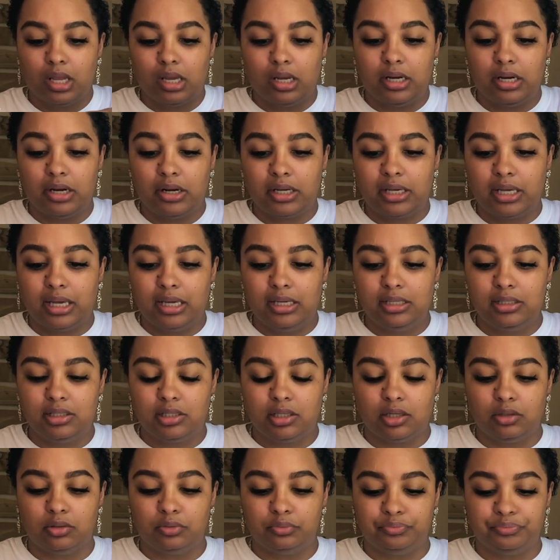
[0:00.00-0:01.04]
And their
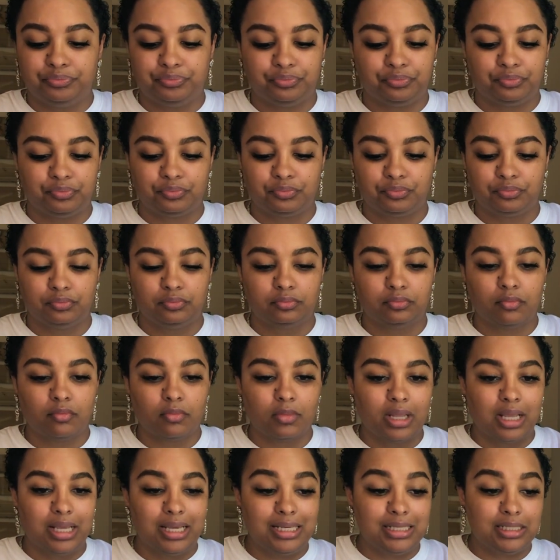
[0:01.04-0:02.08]
queso
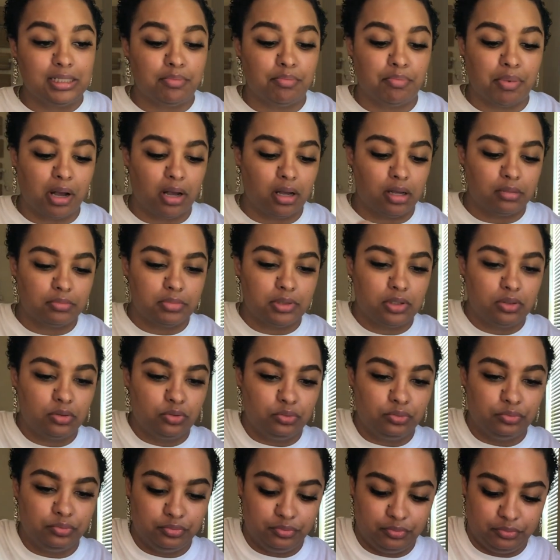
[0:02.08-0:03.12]
is bomb
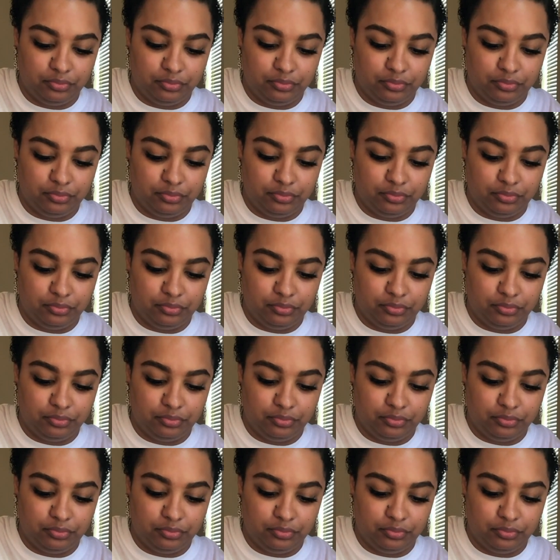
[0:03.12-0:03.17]
too.